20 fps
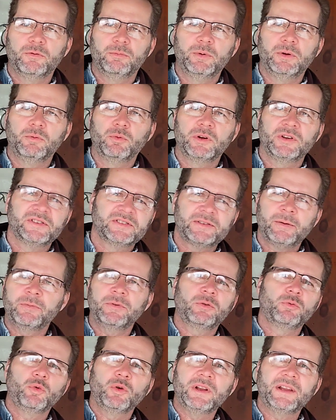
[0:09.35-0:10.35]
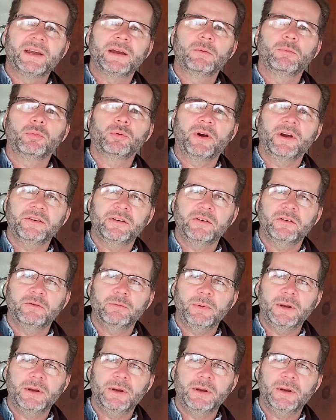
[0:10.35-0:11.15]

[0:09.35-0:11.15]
but when something really impresses